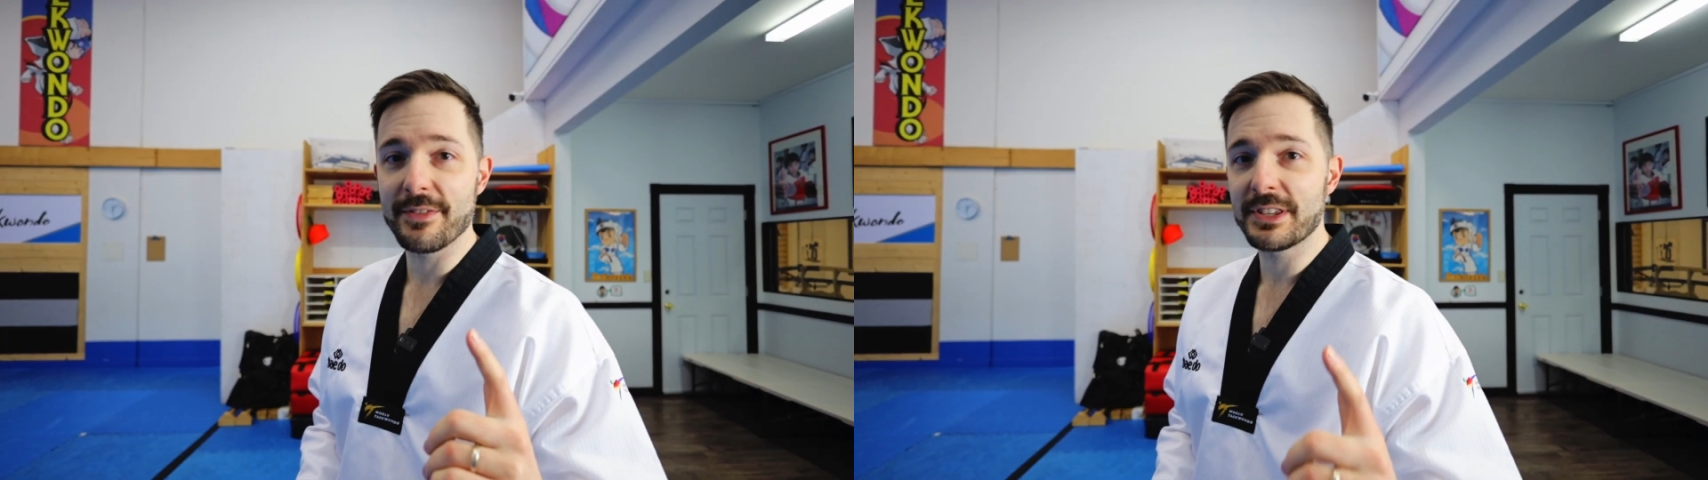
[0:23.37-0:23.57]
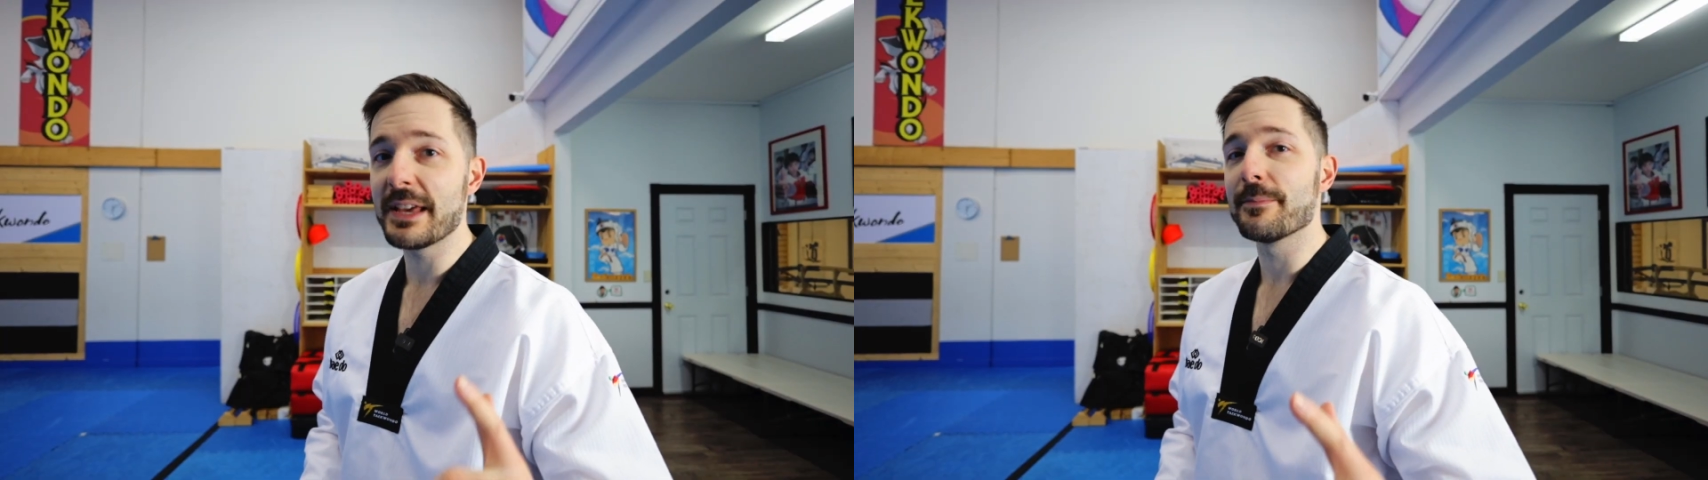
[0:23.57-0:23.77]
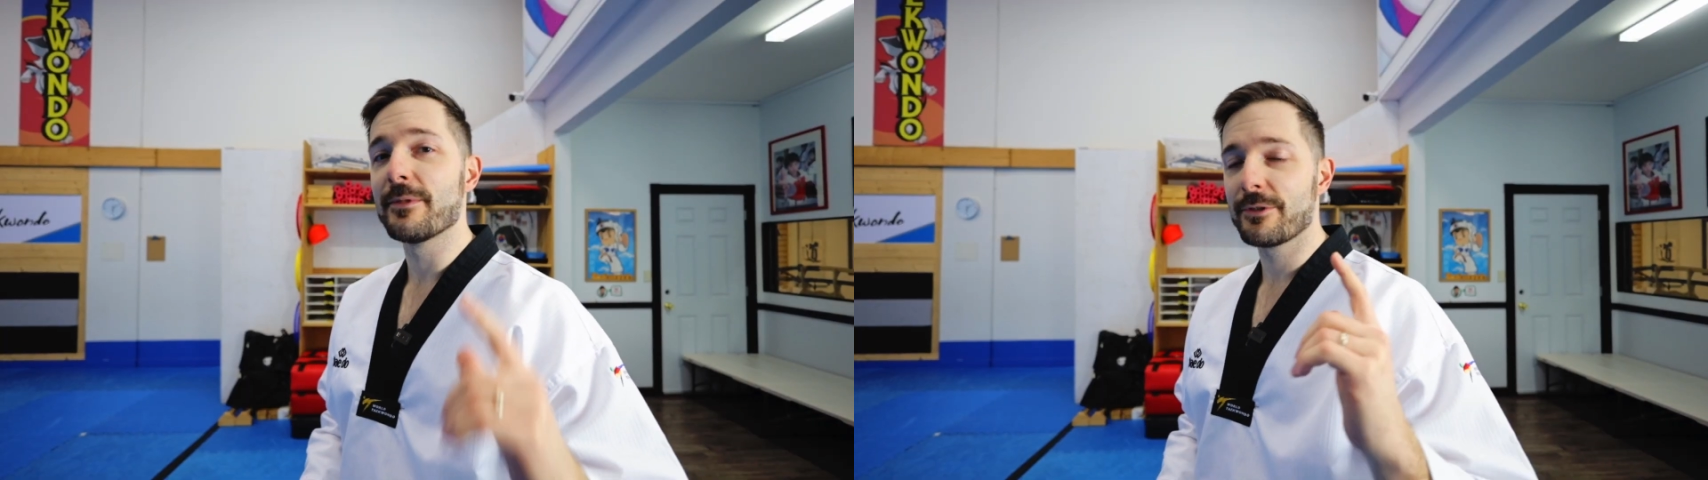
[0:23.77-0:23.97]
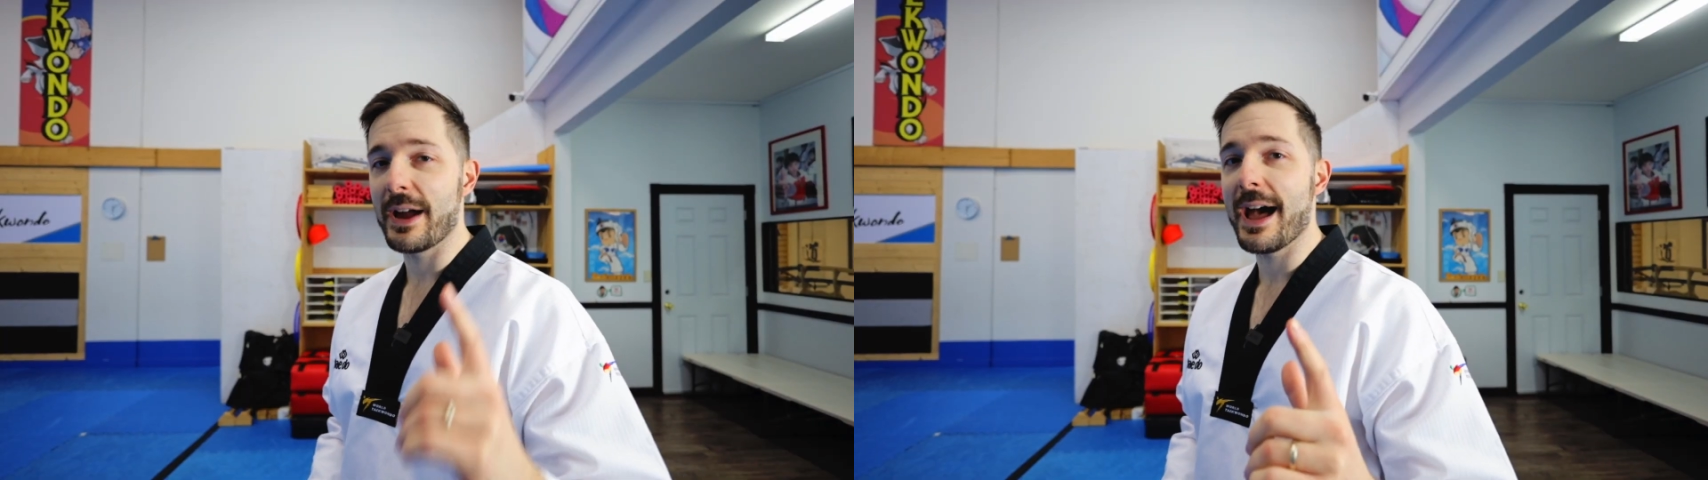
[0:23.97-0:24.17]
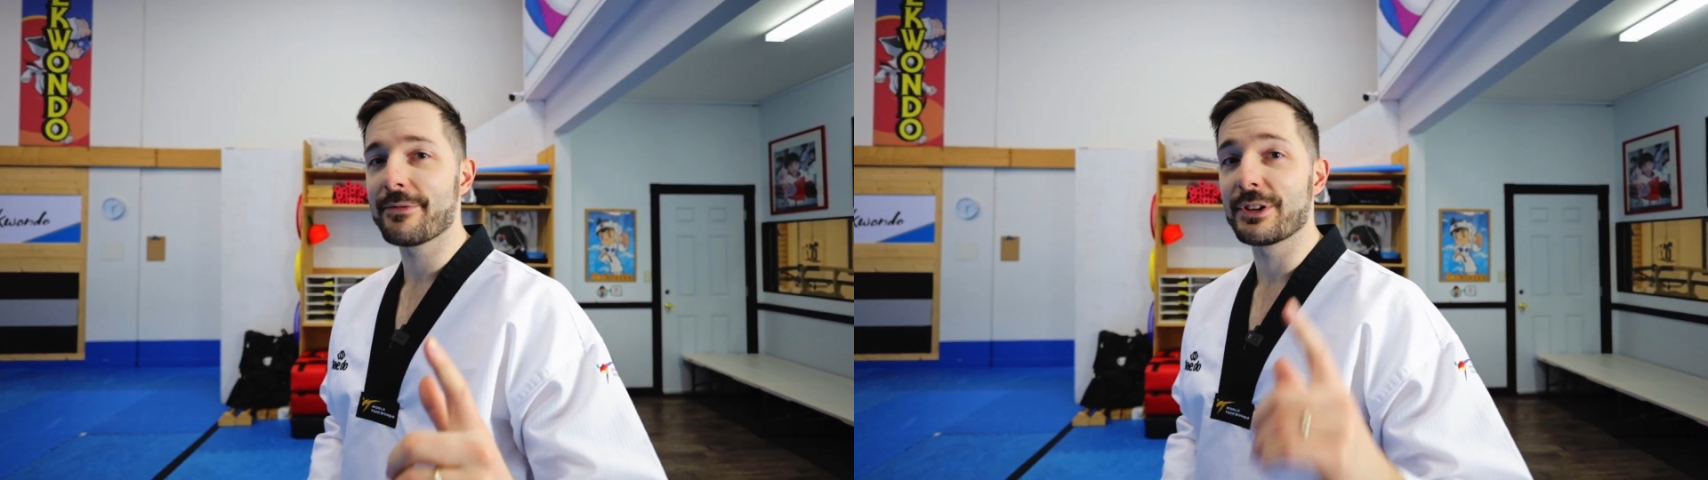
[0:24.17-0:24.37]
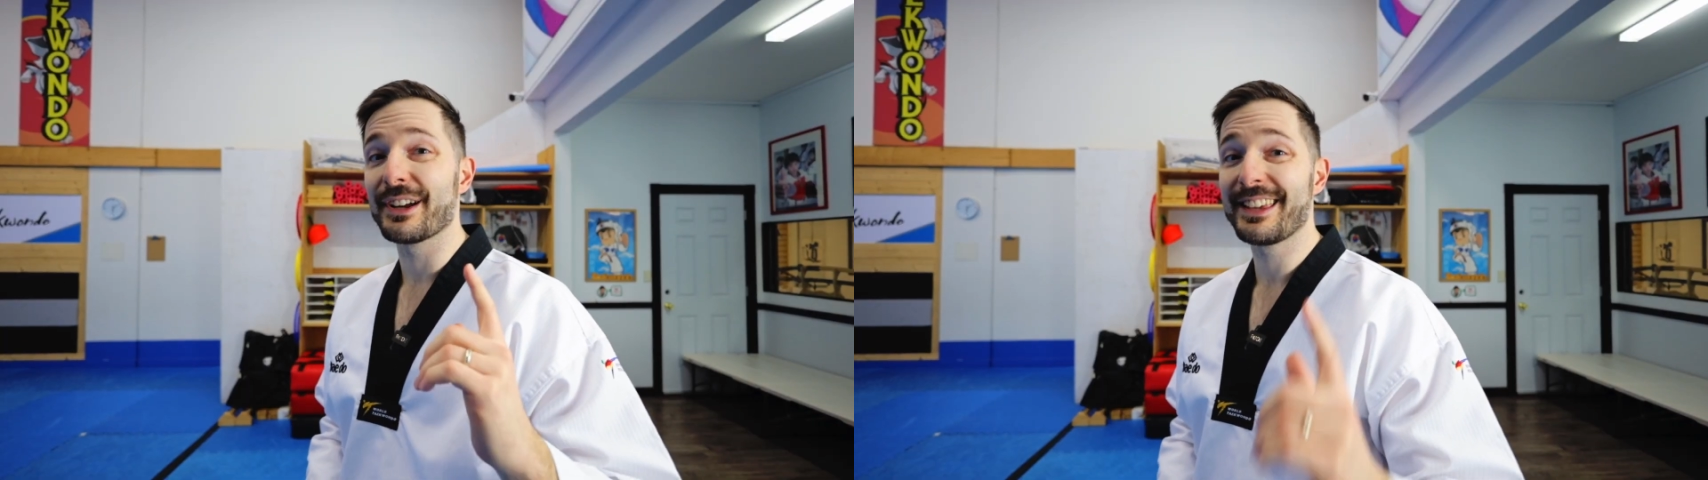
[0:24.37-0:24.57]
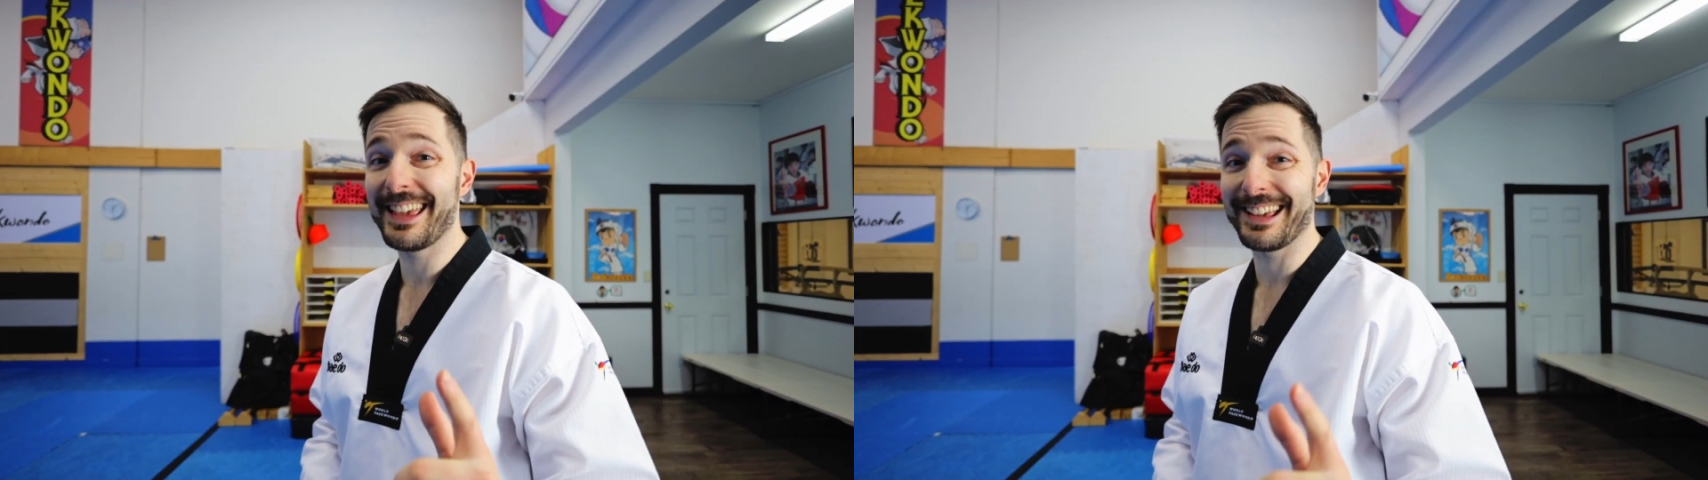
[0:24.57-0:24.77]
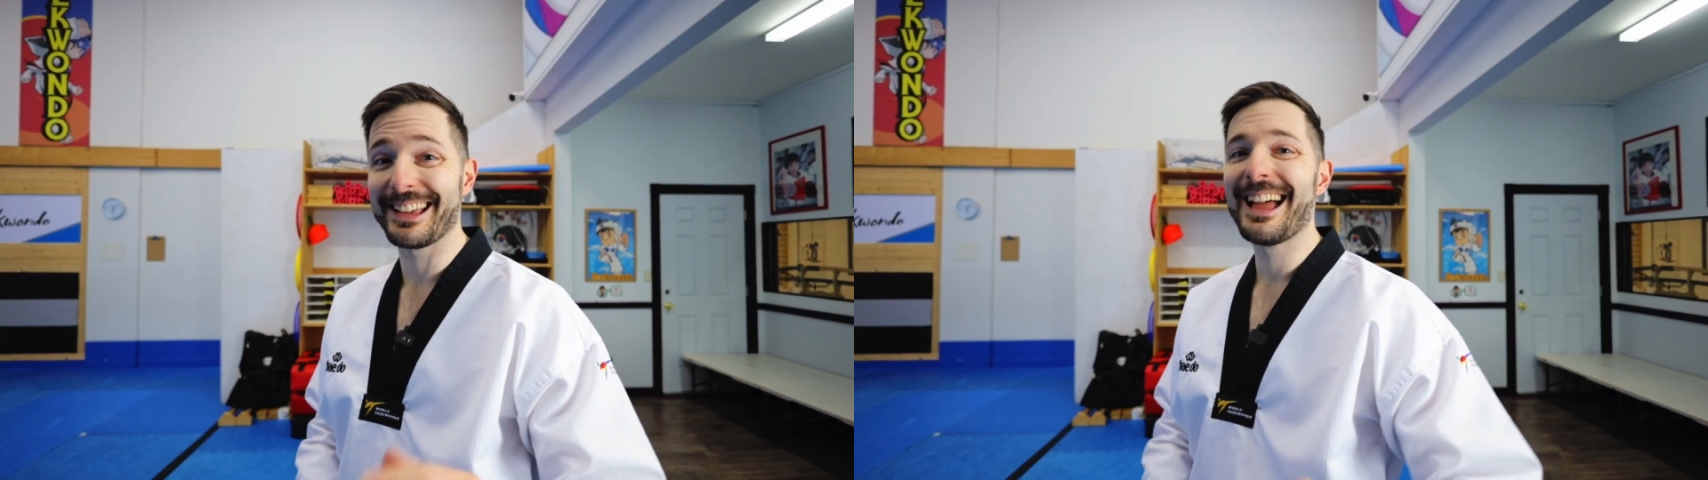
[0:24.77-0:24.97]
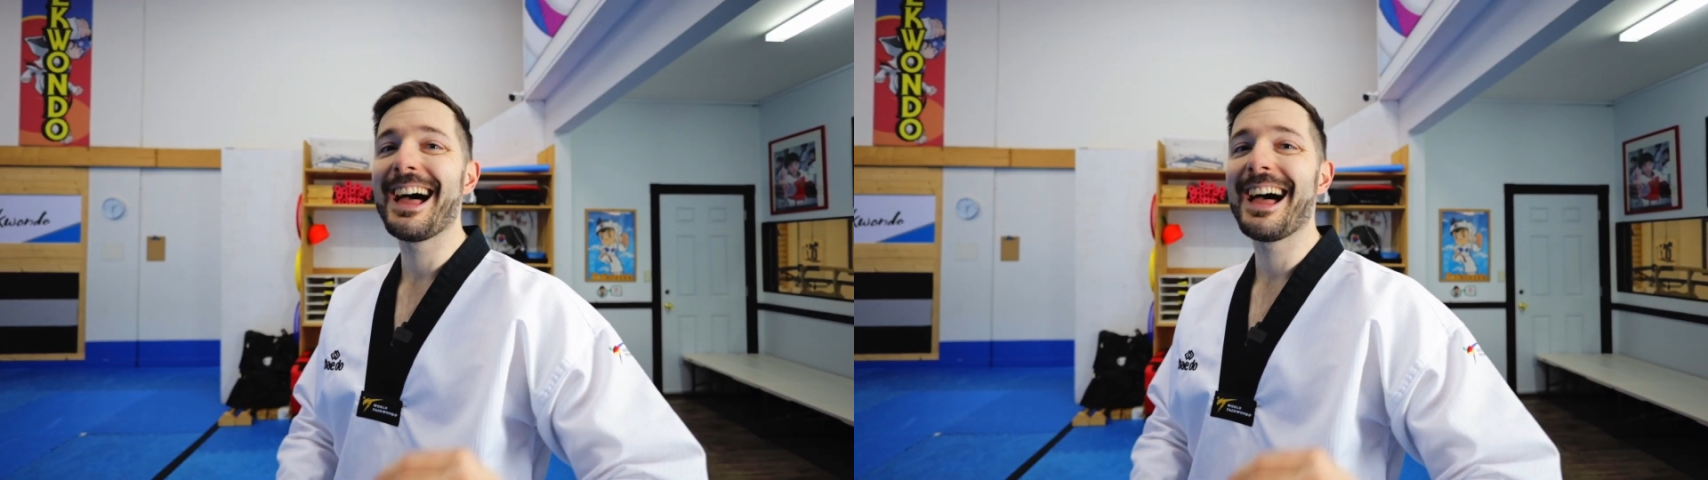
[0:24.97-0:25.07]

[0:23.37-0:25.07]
a tip for after a kick,